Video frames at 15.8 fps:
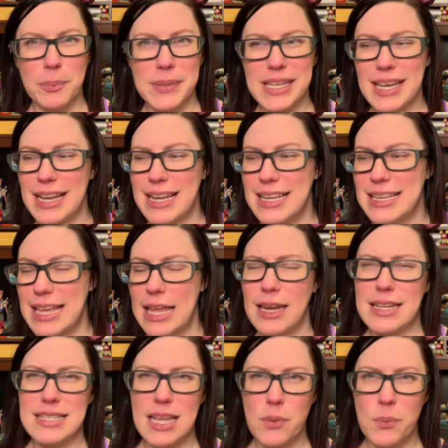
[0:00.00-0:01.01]
because, and I
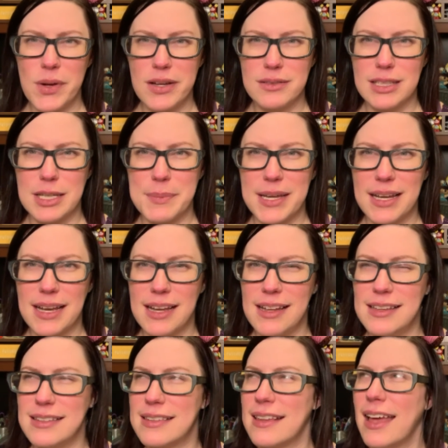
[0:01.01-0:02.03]
say weirdly
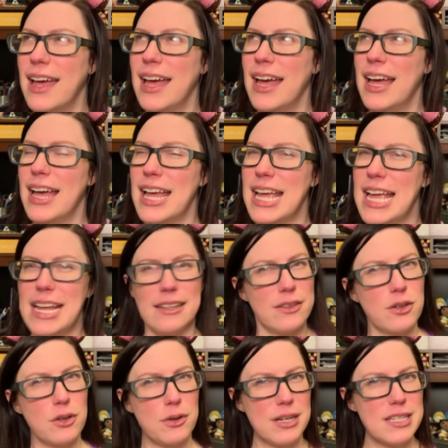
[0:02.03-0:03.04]
because it's
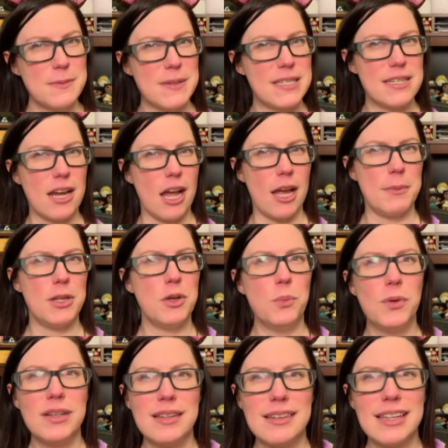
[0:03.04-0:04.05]
Christmas time. You
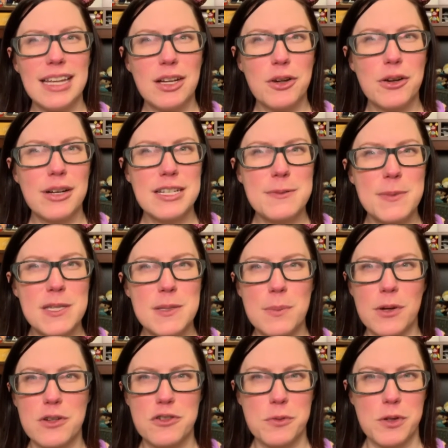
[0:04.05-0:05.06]
wouldn't think Christmas
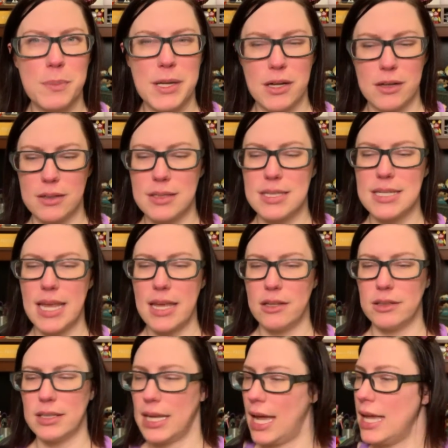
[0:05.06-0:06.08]
merch would be on
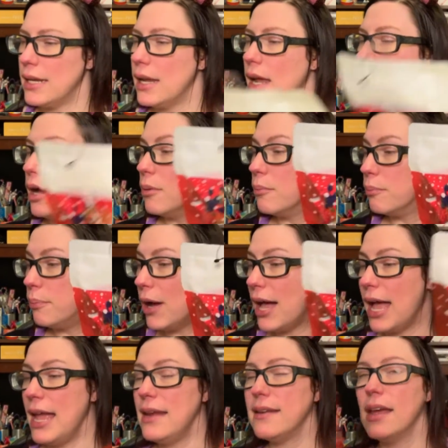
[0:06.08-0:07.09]
sale yet,
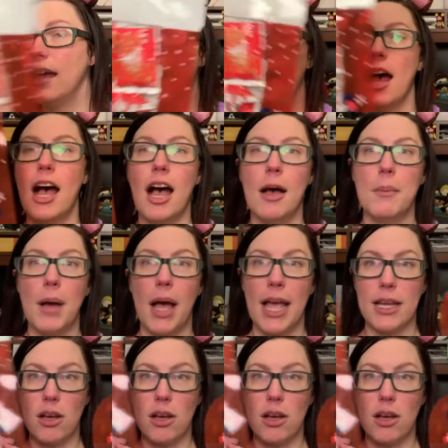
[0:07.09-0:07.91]
but I